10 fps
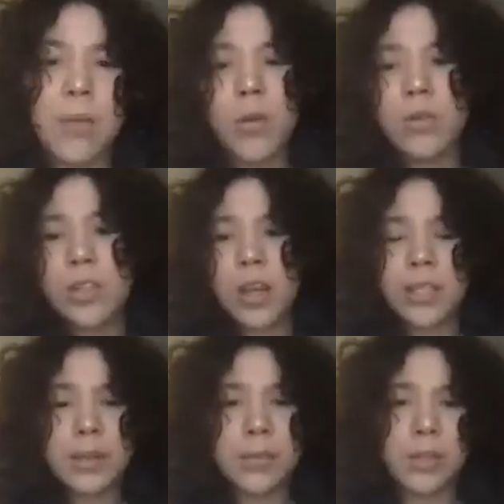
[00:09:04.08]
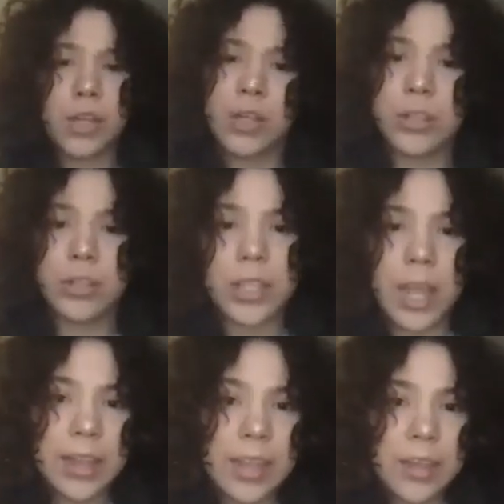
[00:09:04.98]
most customers
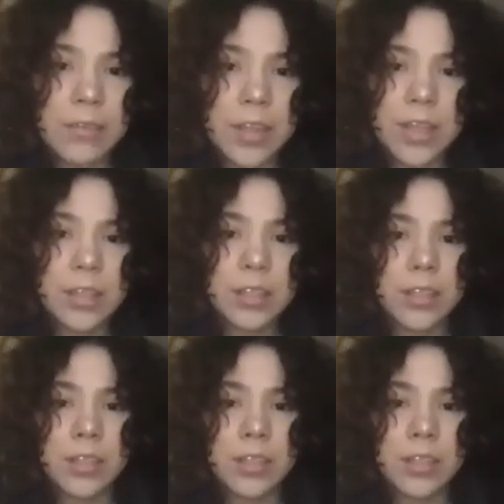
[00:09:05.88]
understanding of this?